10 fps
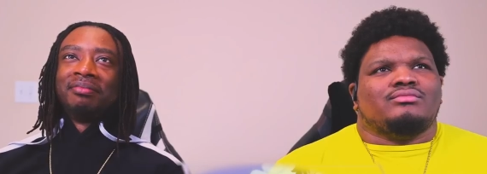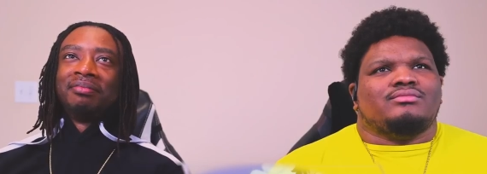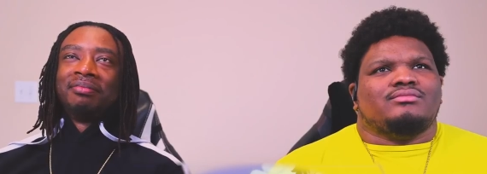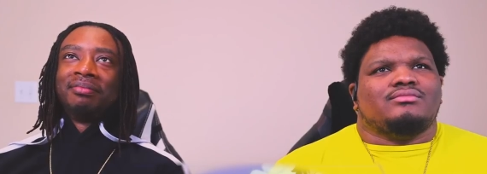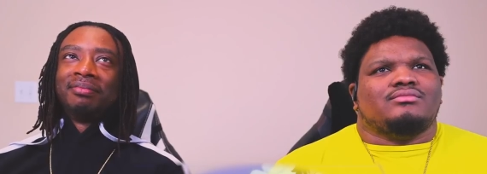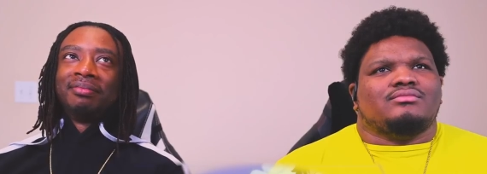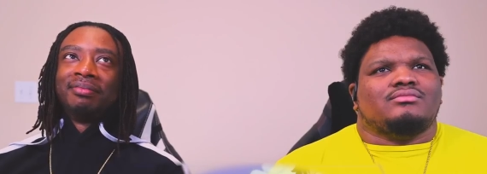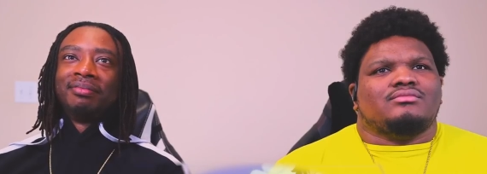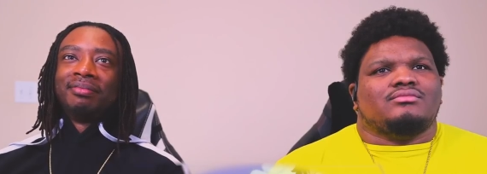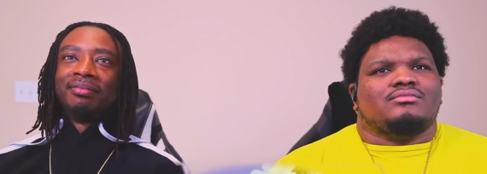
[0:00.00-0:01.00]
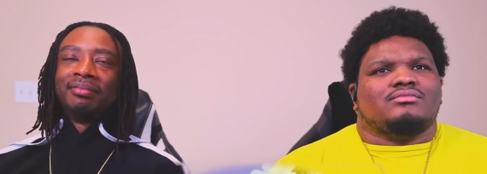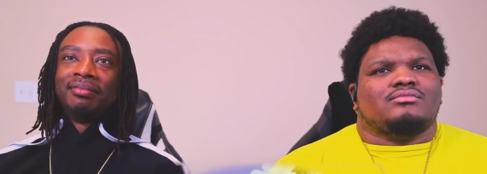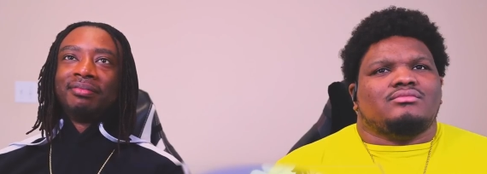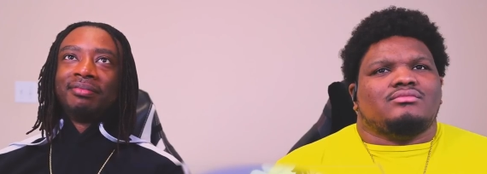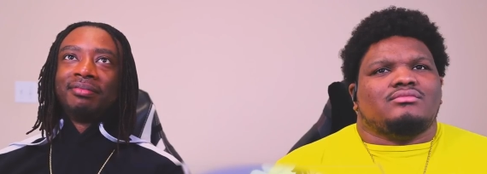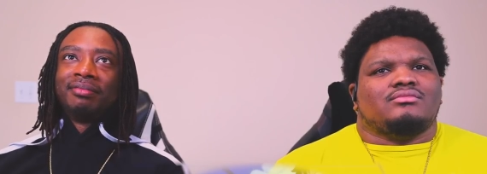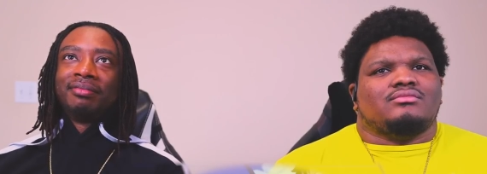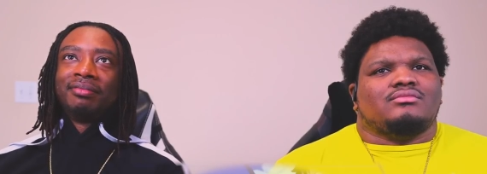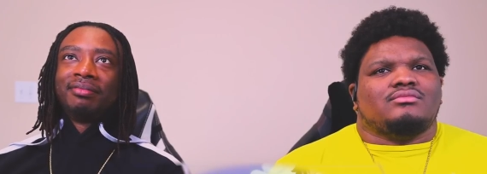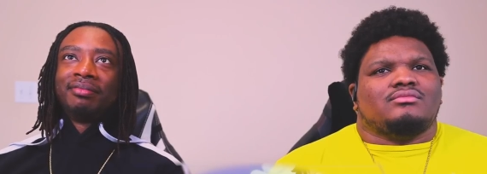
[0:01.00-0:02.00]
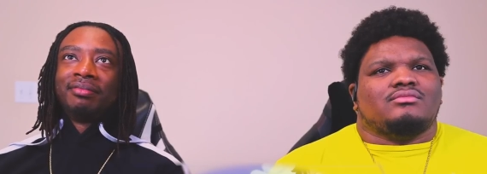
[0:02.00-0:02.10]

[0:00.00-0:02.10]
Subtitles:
Nobody speaks.